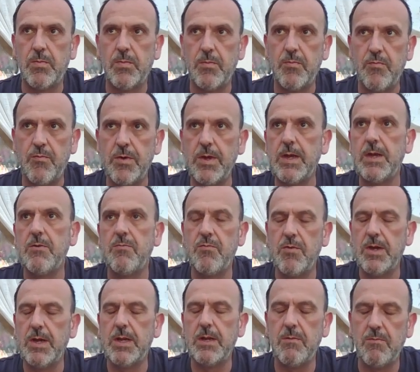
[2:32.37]
really
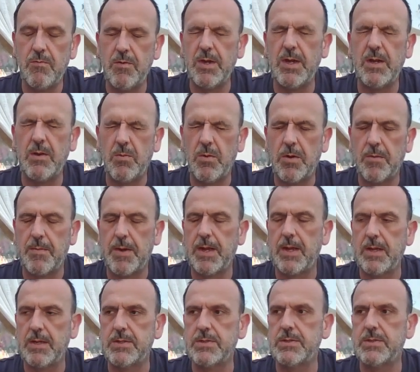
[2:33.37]
want to make
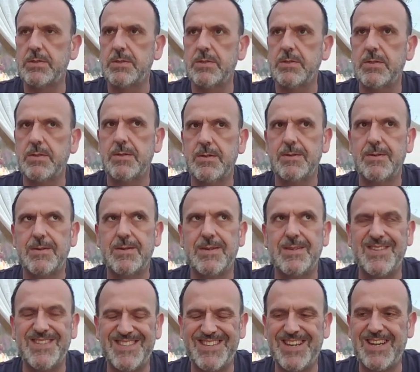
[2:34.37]
this
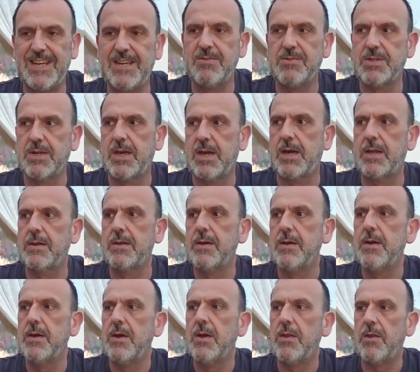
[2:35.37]
as clear as I can.
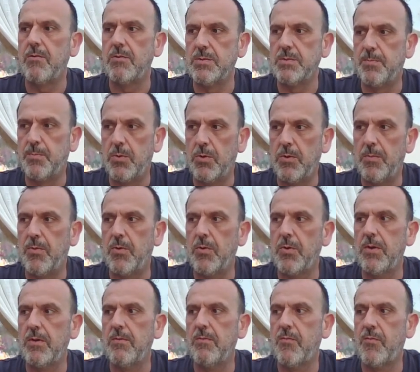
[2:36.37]
There is a bullet
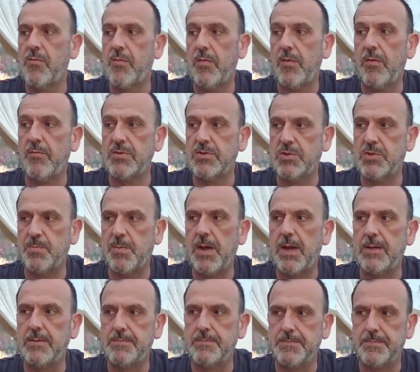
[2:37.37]
point for
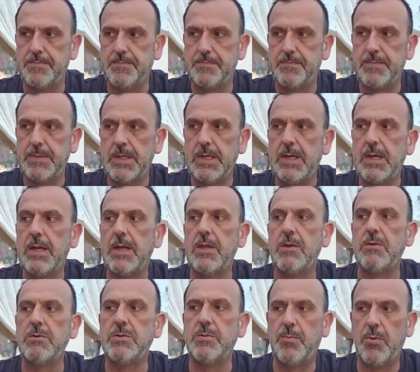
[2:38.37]
spelling. There
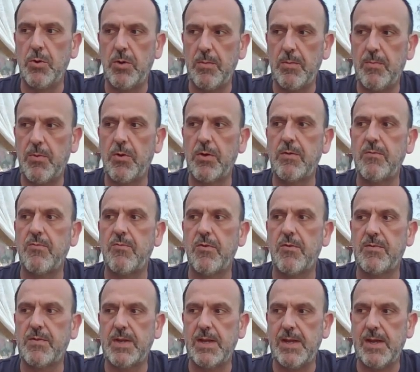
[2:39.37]
is a bullet point for
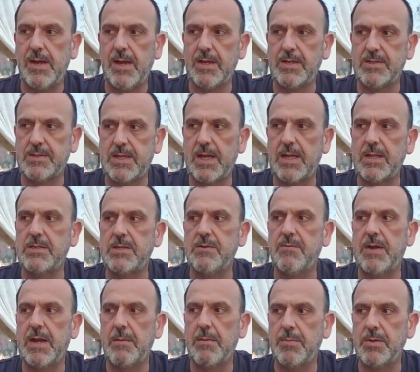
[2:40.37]
extensive
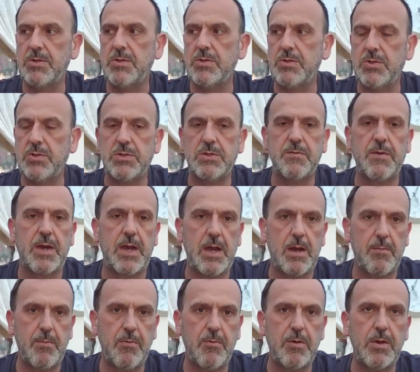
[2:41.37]
and ambitious use of
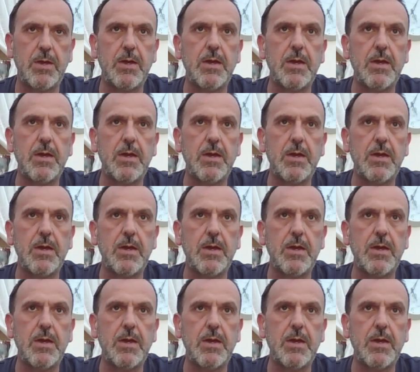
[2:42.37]
vocabulary.